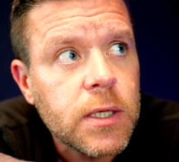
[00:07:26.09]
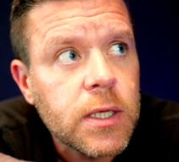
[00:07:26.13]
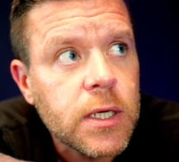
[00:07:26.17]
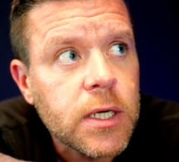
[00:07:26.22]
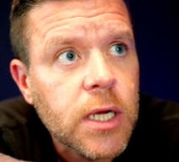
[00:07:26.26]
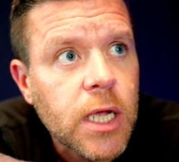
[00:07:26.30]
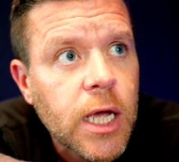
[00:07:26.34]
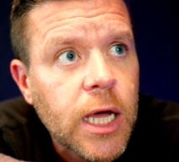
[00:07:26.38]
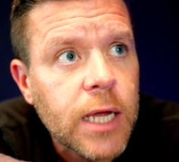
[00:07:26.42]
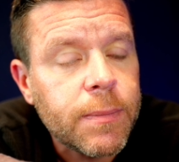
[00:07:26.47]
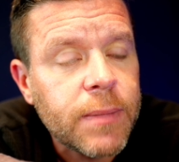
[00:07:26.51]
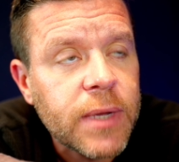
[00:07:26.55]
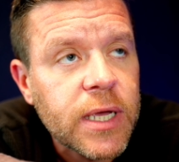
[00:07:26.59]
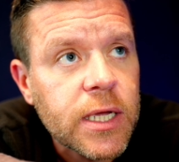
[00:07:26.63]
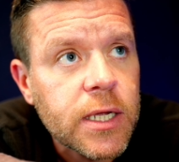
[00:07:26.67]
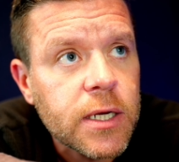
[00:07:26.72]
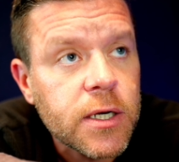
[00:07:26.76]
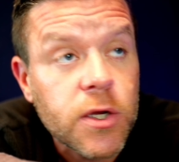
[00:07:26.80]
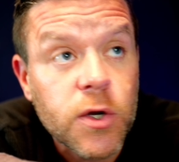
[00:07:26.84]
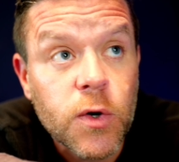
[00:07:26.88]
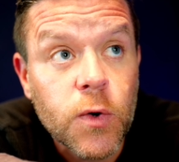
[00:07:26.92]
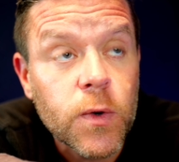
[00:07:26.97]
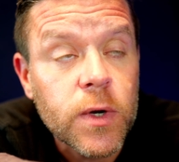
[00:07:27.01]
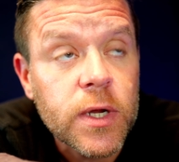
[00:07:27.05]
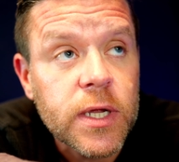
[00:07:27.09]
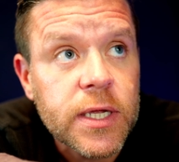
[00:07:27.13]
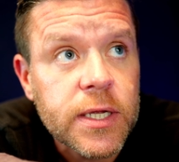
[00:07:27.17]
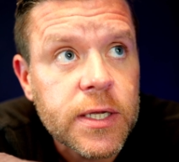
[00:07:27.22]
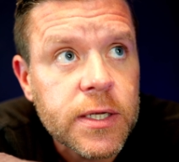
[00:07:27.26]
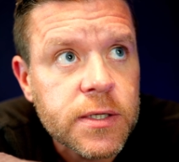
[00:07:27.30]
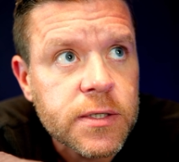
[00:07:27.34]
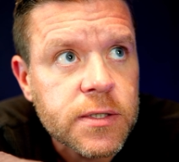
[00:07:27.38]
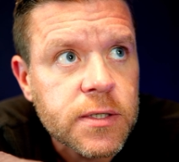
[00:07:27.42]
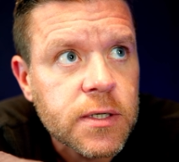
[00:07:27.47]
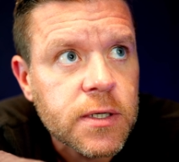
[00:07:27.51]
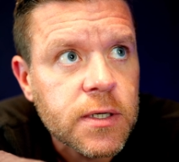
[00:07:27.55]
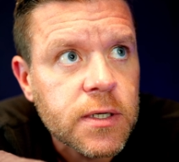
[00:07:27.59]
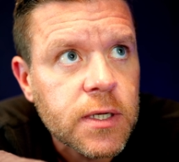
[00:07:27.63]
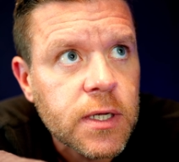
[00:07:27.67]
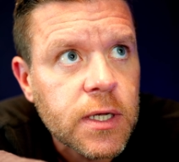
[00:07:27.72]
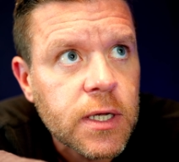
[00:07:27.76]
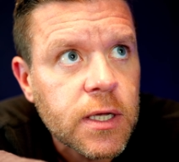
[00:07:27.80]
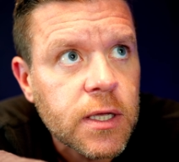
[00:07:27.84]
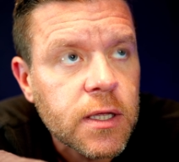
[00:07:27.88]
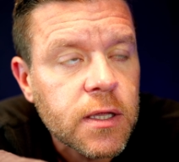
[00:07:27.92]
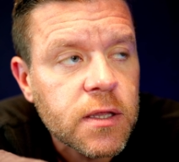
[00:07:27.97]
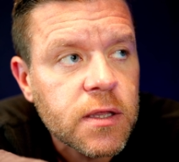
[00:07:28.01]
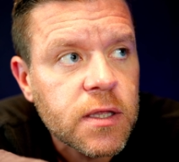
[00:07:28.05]
and got my degrees in
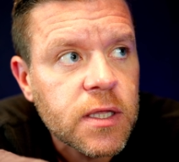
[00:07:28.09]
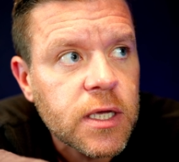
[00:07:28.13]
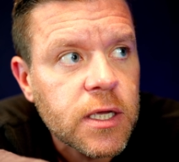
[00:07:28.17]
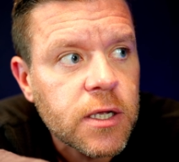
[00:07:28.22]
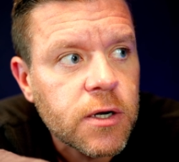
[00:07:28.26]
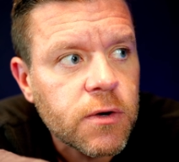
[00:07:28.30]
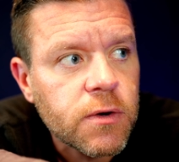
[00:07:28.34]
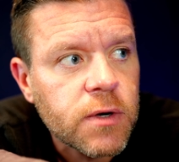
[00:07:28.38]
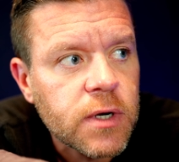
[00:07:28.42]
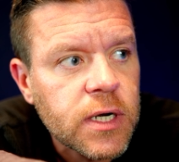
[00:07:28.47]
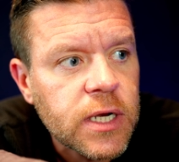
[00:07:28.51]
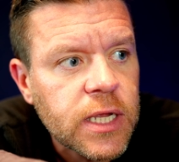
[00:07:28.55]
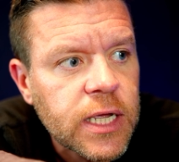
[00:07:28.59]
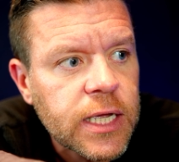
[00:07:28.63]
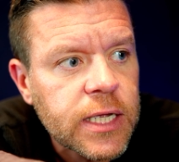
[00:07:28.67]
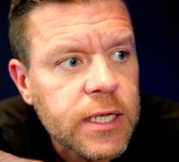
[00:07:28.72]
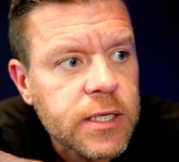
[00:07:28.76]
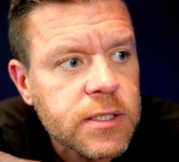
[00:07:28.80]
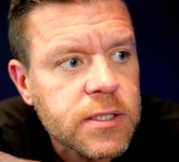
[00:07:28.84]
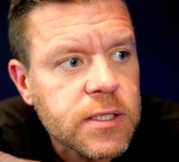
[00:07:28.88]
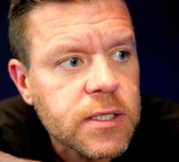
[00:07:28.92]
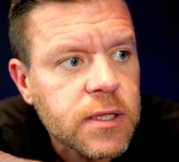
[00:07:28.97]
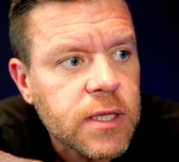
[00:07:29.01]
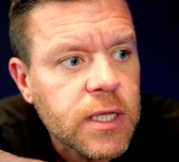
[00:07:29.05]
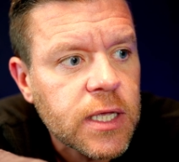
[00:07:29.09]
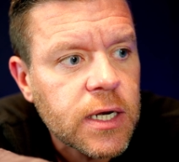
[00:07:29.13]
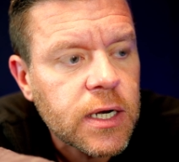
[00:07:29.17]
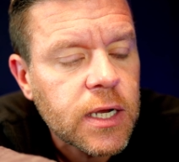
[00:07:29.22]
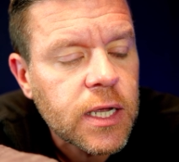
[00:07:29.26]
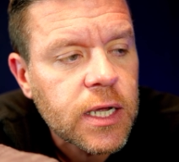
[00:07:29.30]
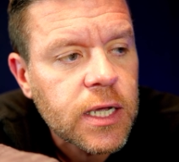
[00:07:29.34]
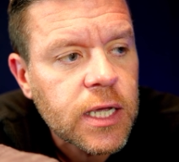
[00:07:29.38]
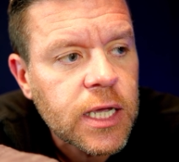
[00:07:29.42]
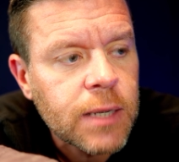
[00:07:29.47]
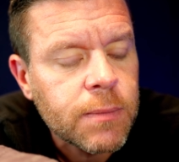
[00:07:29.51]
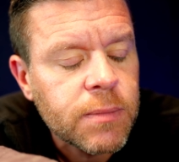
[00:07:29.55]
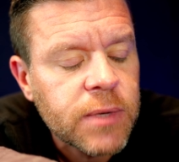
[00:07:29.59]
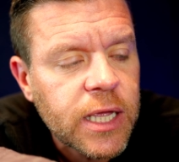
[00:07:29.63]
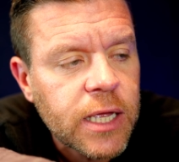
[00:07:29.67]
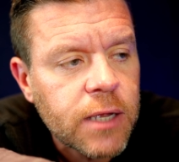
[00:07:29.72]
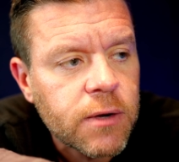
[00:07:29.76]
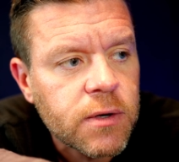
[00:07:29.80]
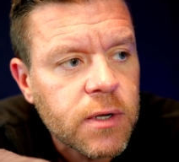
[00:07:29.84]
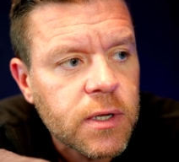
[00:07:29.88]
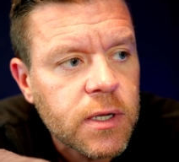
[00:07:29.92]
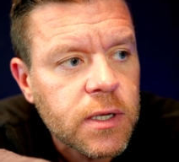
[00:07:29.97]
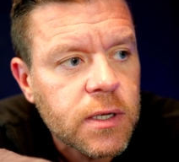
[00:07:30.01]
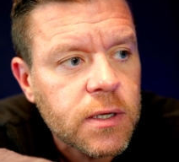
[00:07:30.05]
uh, theater and dance, and then I came
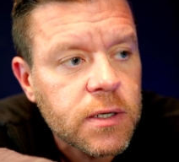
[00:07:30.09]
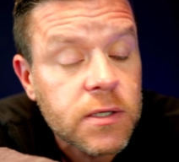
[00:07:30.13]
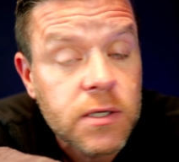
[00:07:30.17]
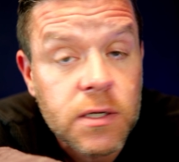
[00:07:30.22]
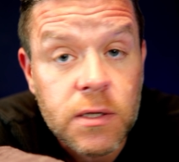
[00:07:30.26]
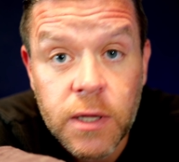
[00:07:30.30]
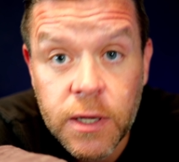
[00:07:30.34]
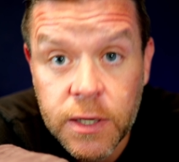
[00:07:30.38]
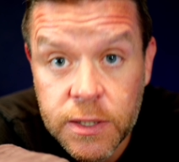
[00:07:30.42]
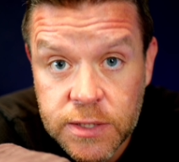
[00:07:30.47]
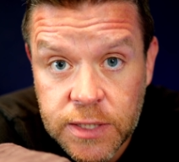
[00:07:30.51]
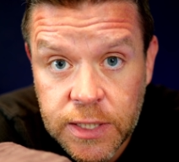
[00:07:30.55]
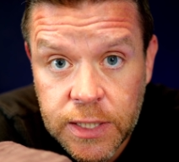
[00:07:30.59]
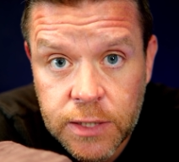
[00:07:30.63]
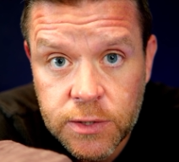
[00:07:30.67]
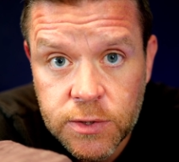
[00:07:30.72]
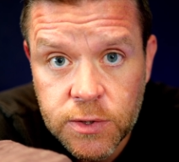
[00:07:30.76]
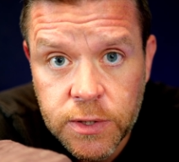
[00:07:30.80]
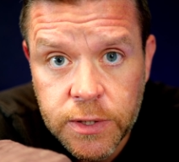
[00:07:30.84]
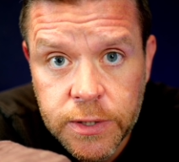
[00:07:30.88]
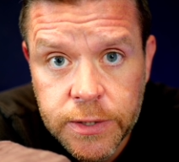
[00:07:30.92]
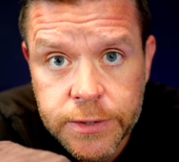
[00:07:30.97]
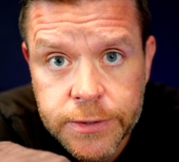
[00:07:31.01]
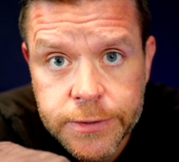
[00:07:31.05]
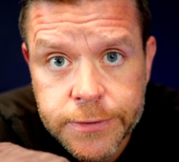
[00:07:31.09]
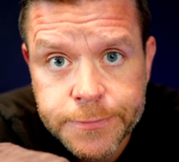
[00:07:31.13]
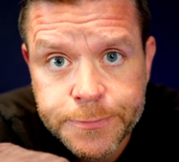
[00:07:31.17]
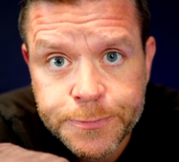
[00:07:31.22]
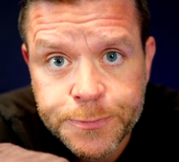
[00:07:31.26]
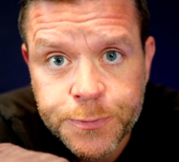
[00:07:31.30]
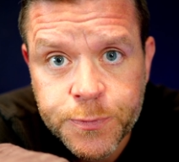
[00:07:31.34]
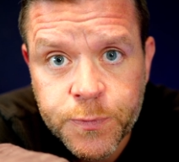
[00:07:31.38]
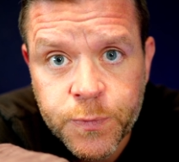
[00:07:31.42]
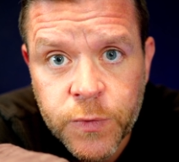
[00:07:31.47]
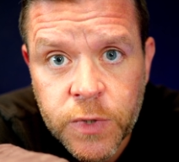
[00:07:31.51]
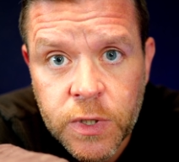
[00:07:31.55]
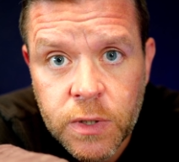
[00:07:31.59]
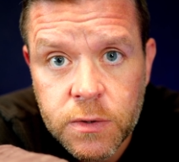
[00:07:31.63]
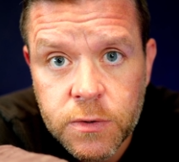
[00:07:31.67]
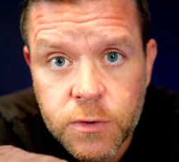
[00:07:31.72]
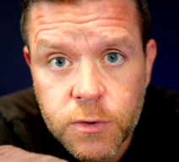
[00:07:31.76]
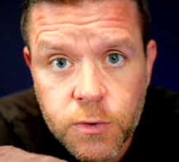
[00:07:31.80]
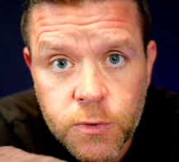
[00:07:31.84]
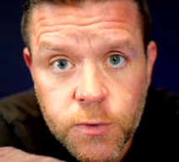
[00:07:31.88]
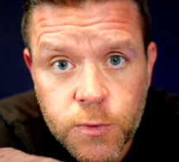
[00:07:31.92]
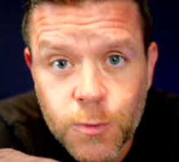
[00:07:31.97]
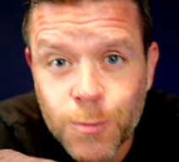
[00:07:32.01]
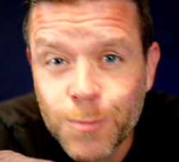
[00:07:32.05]
down to, to Los Angeles
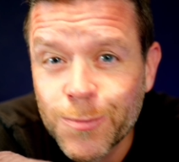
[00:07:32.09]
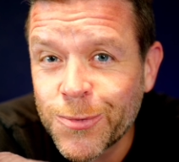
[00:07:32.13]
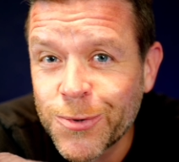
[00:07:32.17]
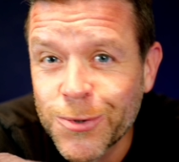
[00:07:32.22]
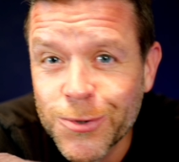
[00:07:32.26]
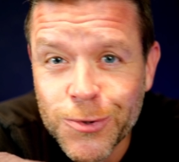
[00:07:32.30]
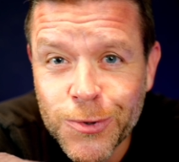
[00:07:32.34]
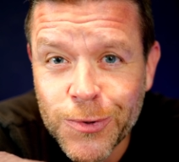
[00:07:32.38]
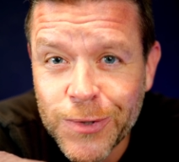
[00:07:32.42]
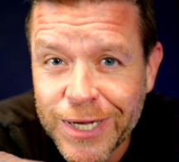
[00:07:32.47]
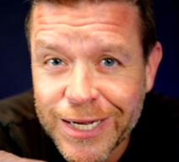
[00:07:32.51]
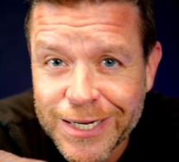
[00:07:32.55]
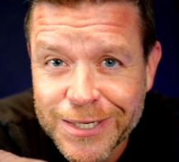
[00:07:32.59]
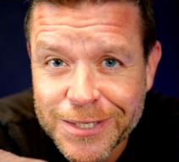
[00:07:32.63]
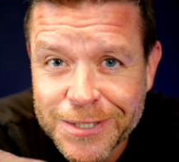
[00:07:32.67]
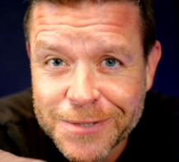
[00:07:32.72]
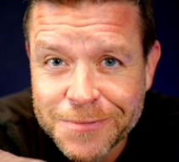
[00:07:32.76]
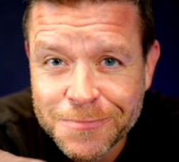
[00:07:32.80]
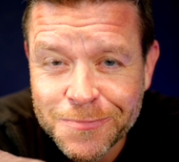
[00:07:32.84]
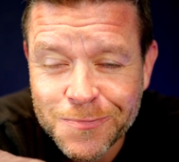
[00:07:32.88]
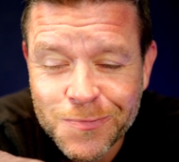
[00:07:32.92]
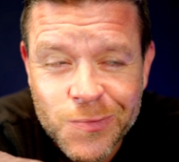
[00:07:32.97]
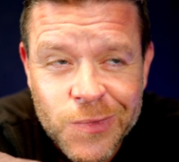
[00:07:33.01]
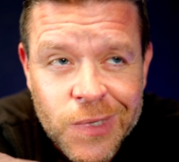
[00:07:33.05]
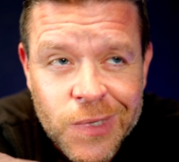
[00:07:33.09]
to pursue acting.